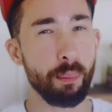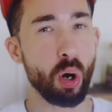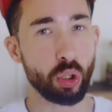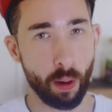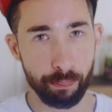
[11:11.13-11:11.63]
more
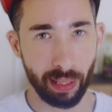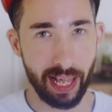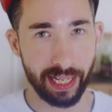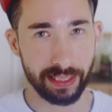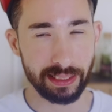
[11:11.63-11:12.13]

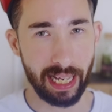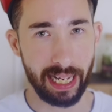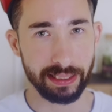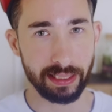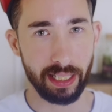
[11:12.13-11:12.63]
complex,
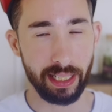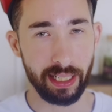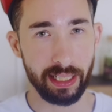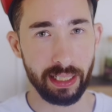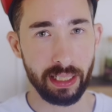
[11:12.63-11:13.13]
has
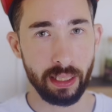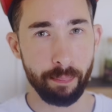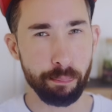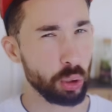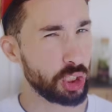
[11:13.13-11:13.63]
a
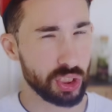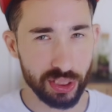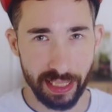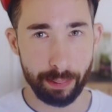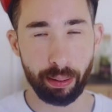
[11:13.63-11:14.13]
much
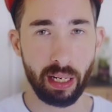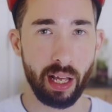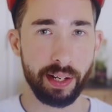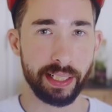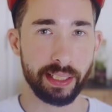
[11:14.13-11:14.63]
steeper
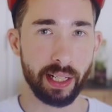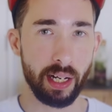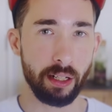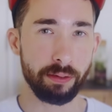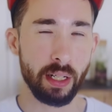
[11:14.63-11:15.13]
learning
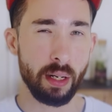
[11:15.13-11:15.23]
curve.